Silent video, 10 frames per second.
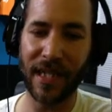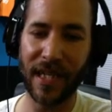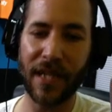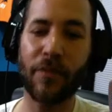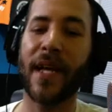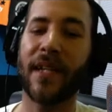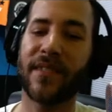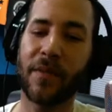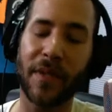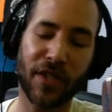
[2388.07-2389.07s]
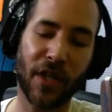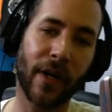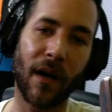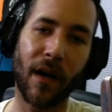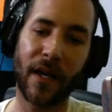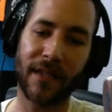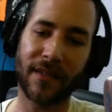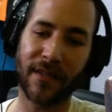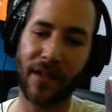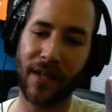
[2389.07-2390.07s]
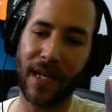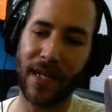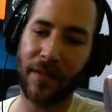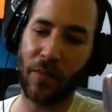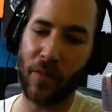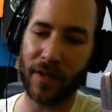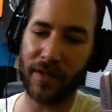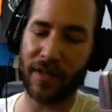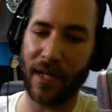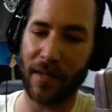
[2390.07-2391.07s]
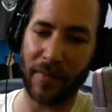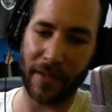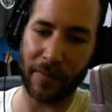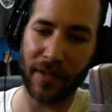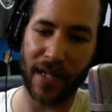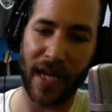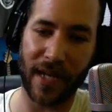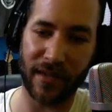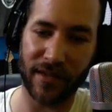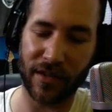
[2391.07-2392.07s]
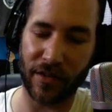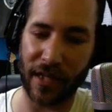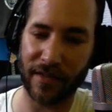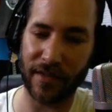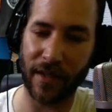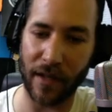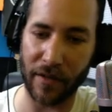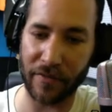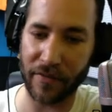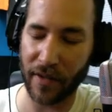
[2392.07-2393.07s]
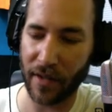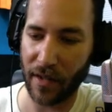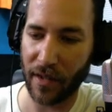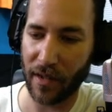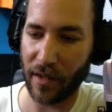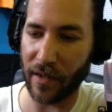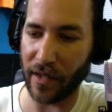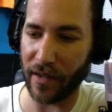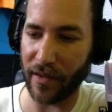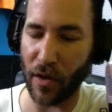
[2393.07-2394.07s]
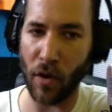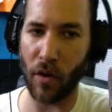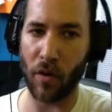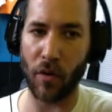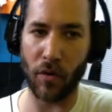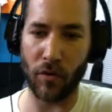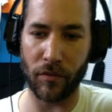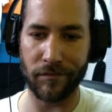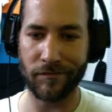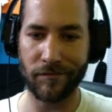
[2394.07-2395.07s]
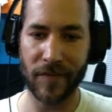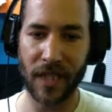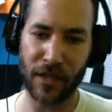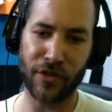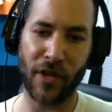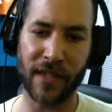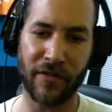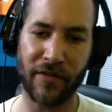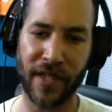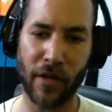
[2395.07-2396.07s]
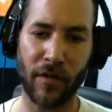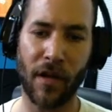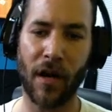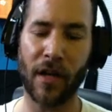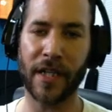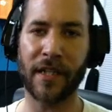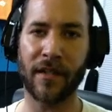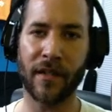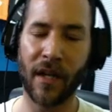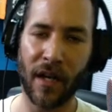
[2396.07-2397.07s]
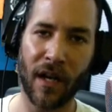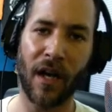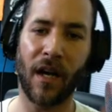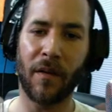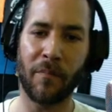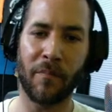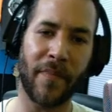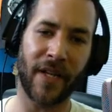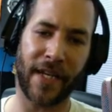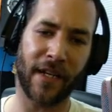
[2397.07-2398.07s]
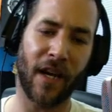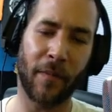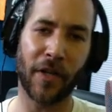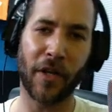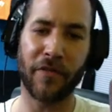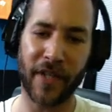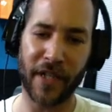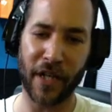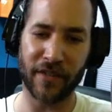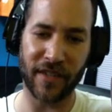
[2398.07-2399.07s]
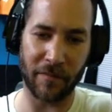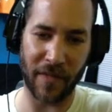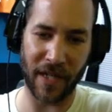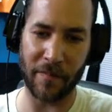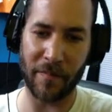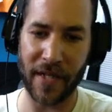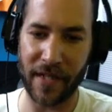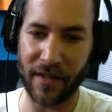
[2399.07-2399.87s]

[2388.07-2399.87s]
It, we had so much going on, and so I didn't want to like put the added stress of the the whole trying the video log and like upload videos and and meet